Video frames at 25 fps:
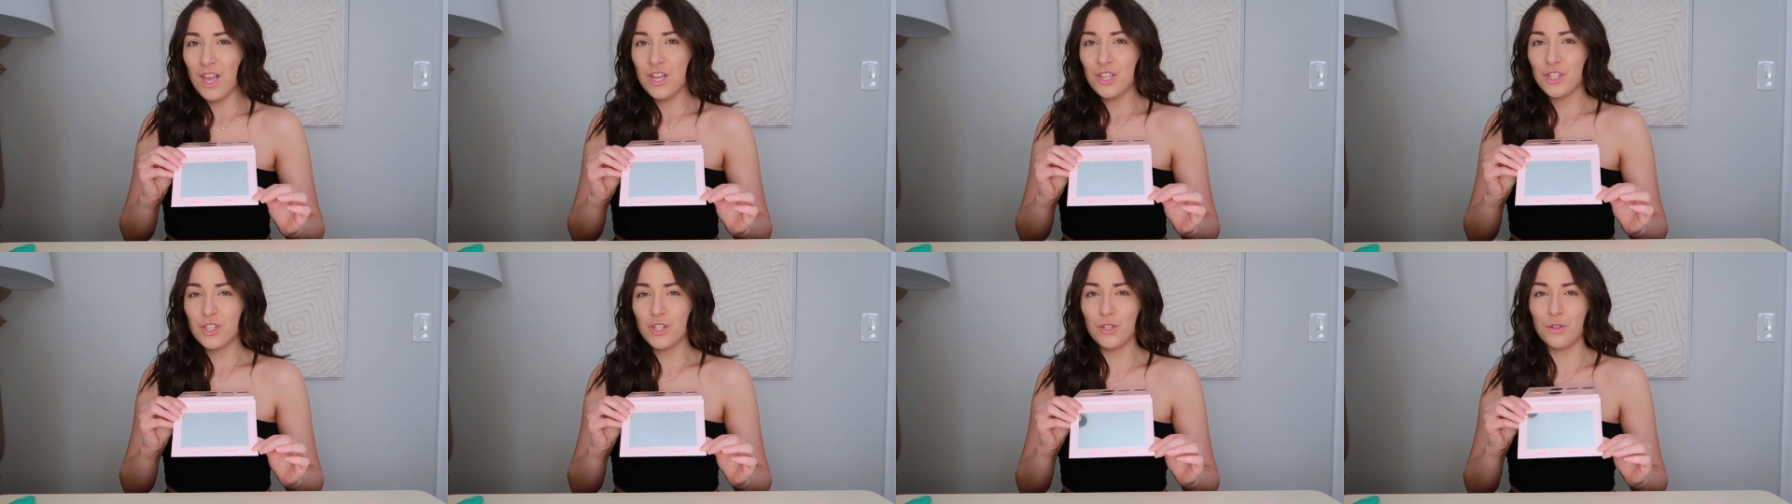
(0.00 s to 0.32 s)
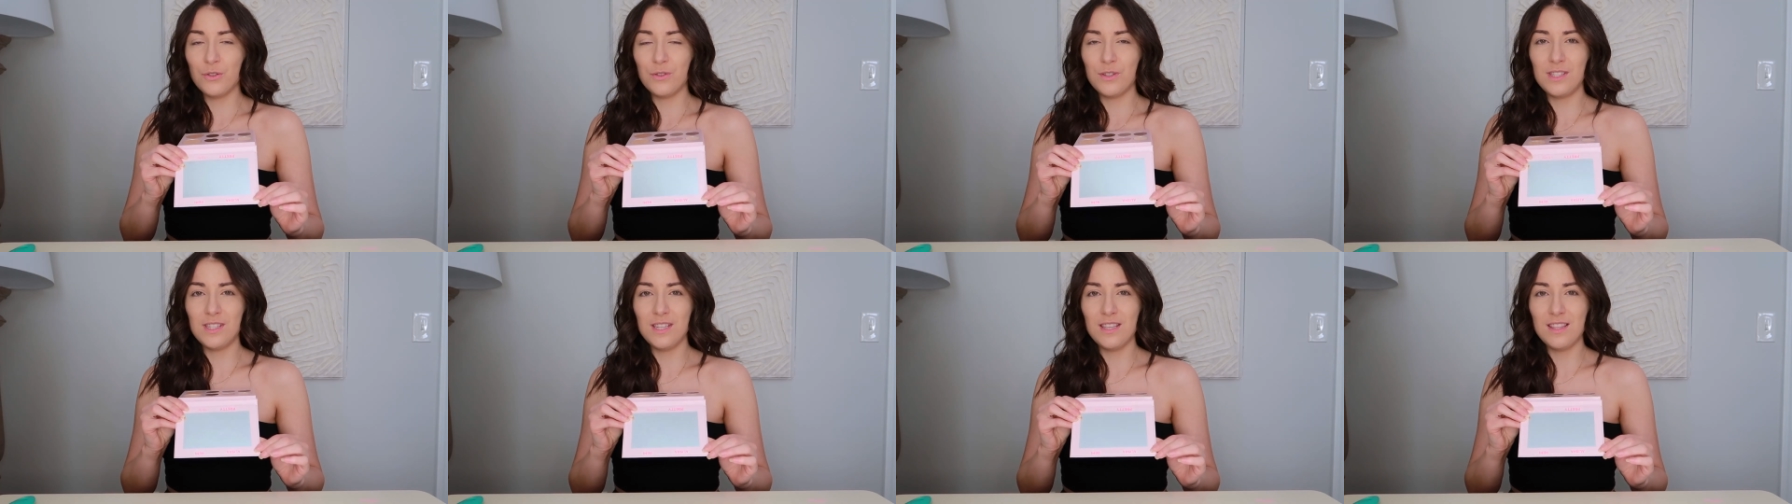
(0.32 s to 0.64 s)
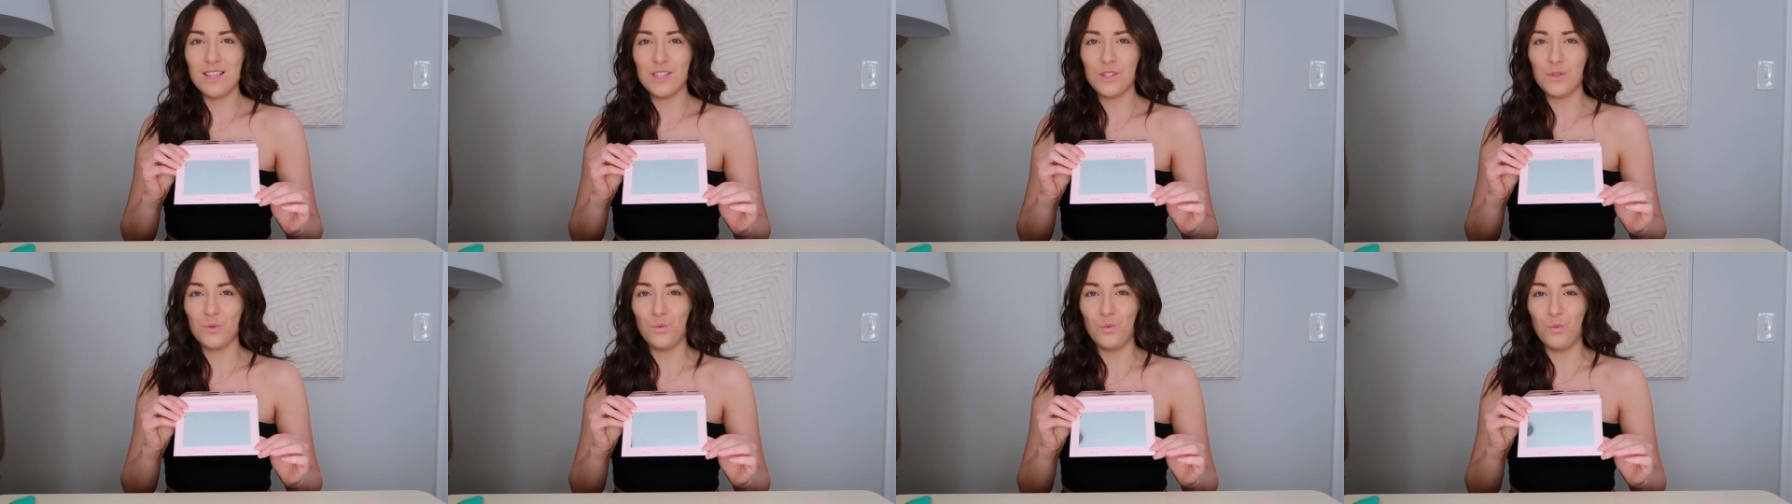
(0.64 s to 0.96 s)
So you see
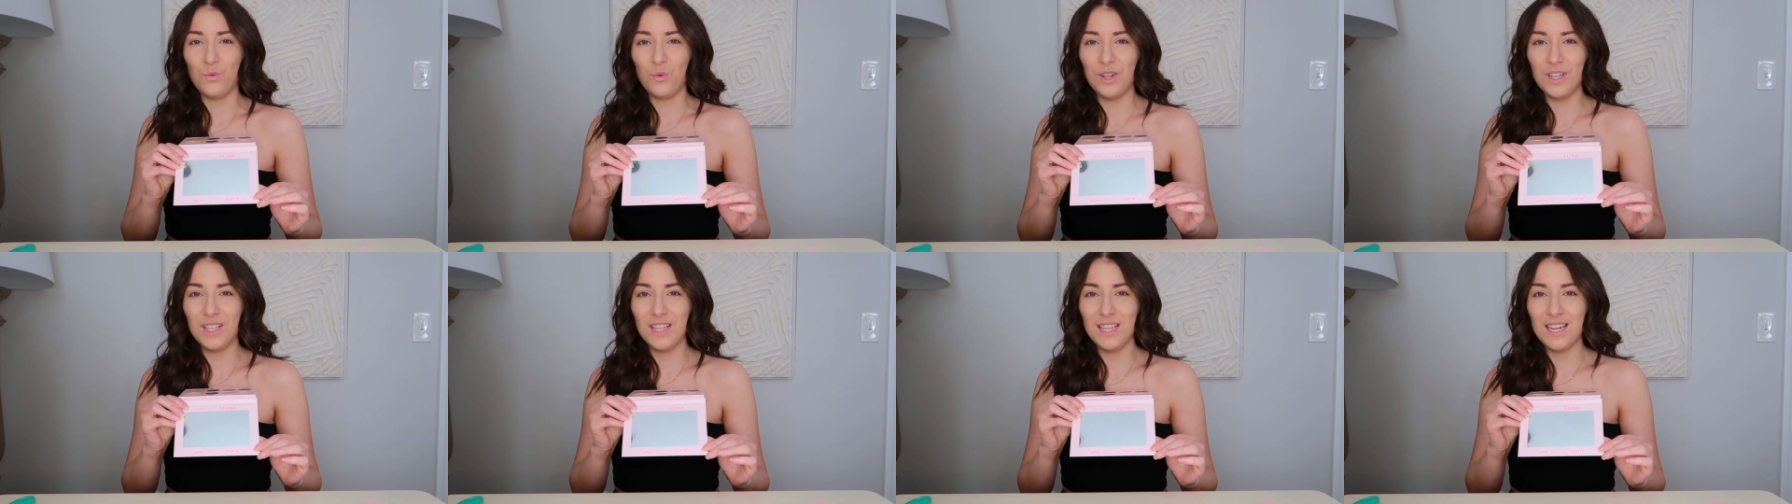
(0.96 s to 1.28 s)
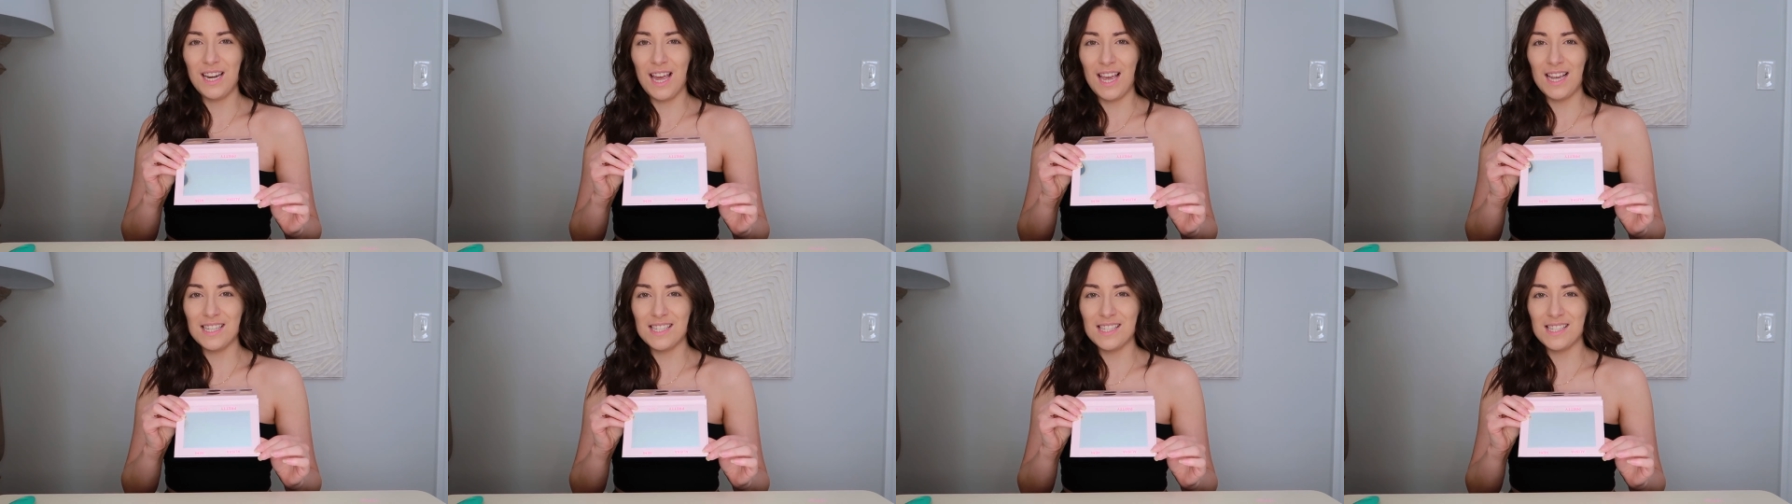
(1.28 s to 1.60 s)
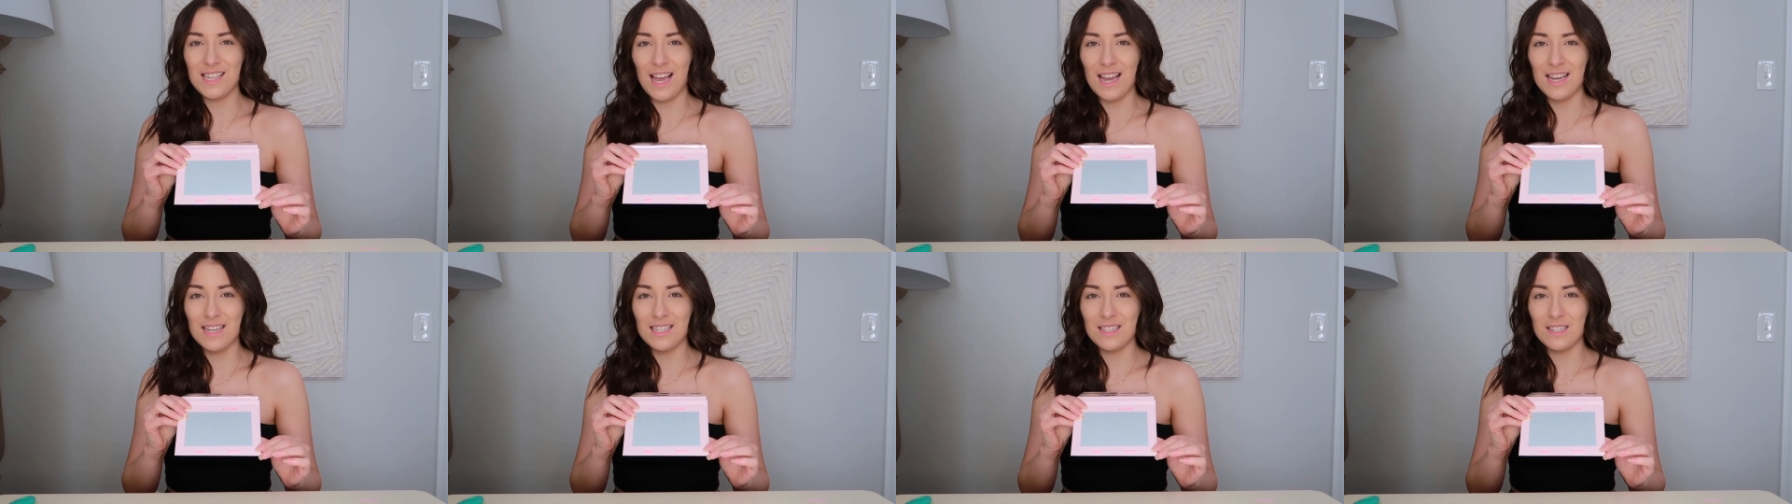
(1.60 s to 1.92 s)
this really nice
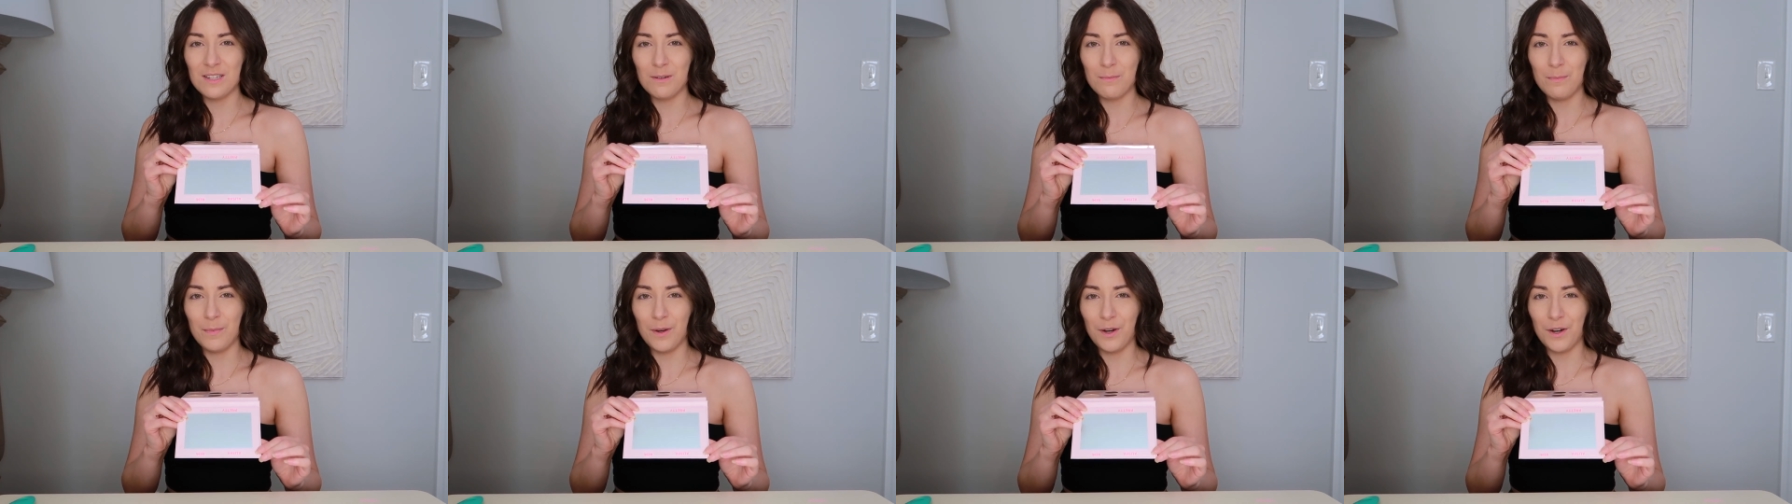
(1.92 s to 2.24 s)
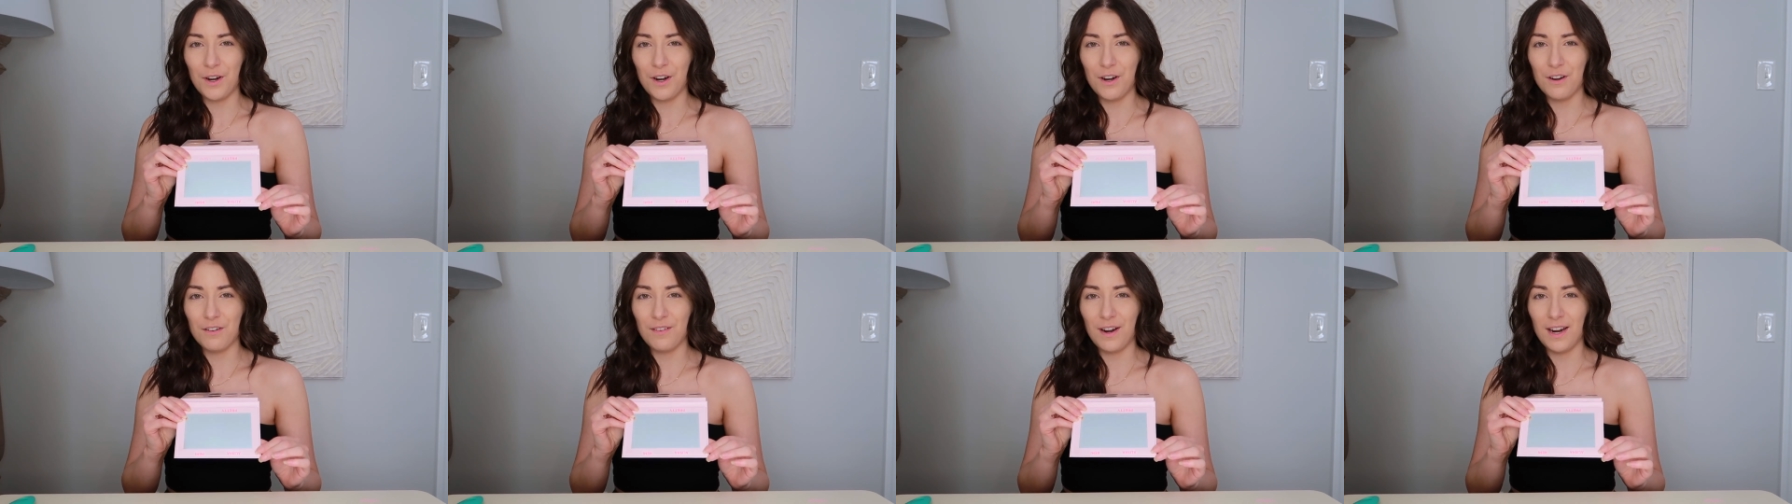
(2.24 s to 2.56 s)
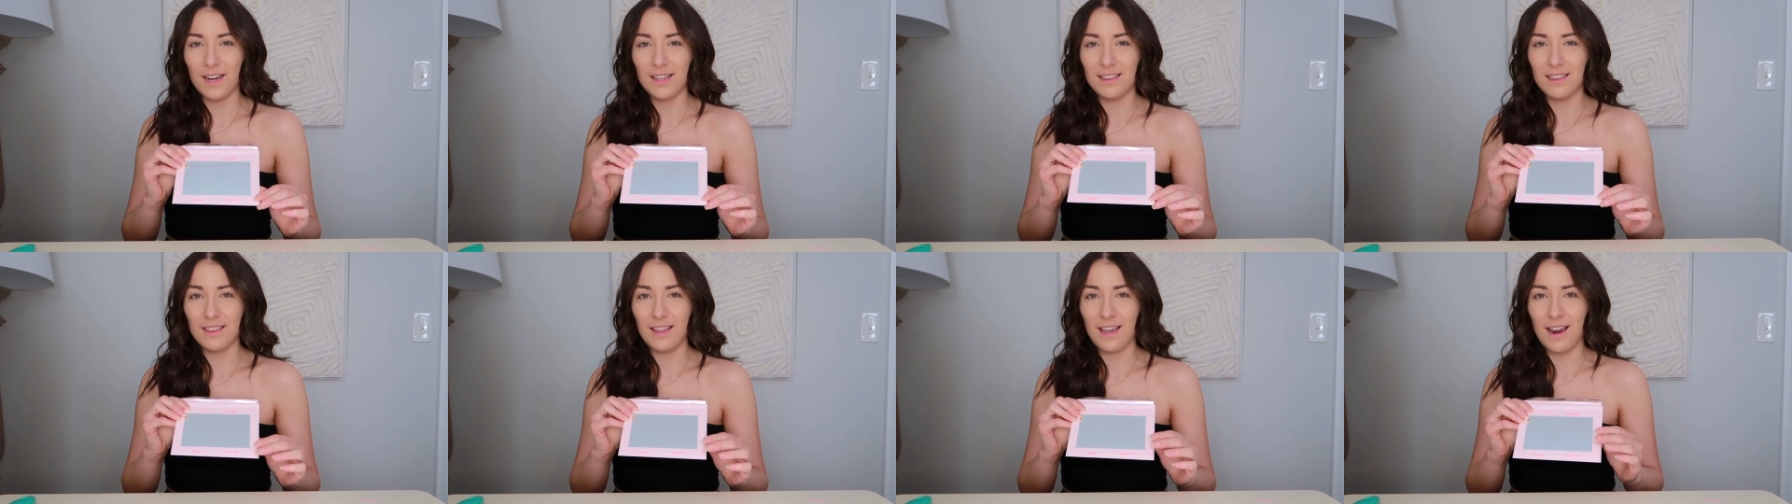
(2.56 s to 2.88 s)
sized mirror
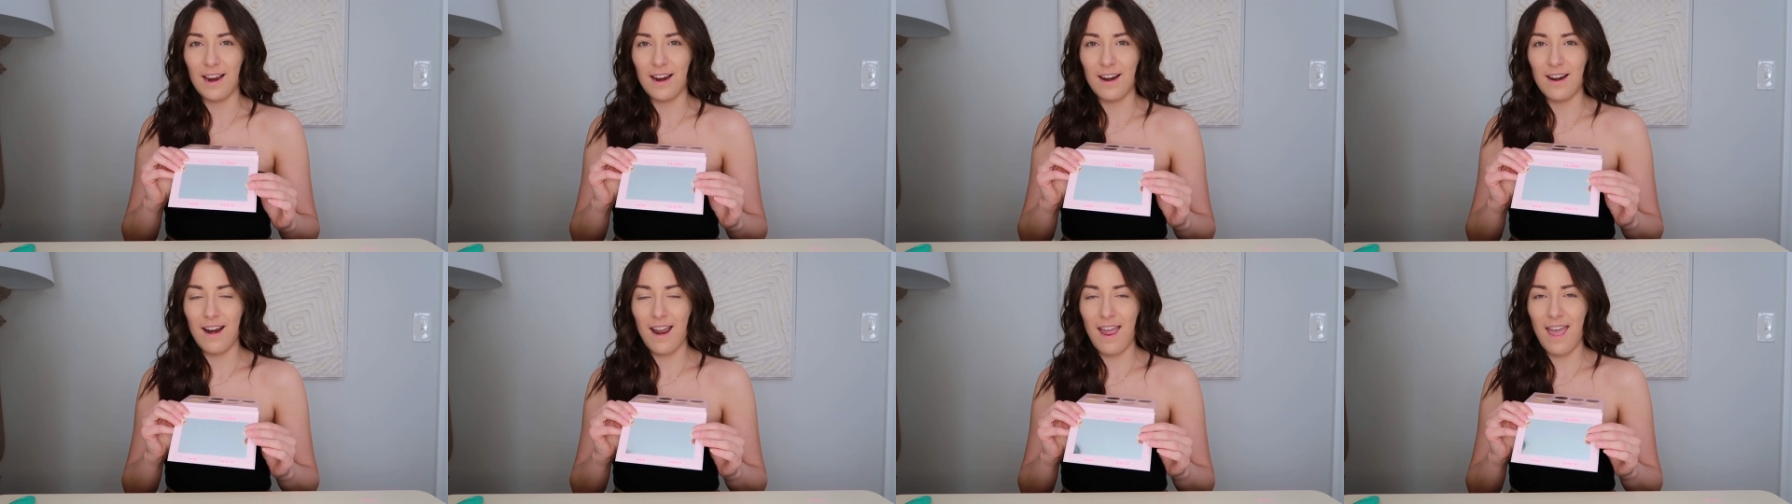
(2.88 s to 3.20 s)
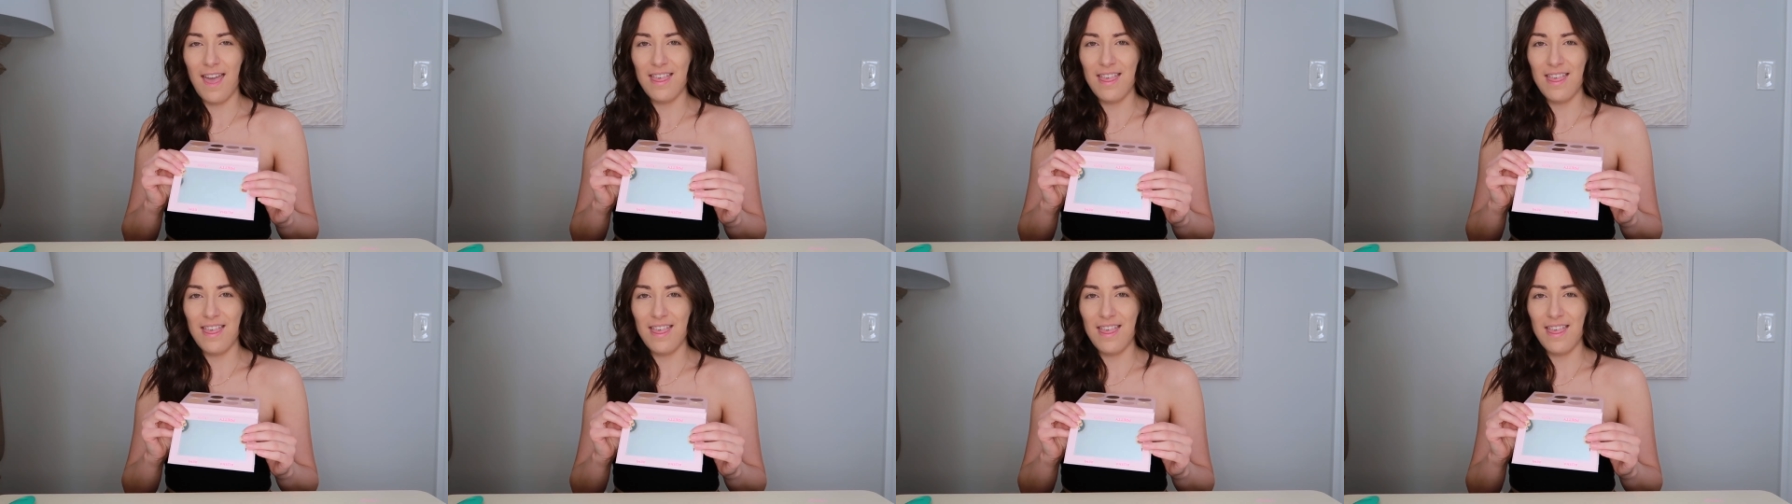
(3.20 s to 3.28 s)
right there,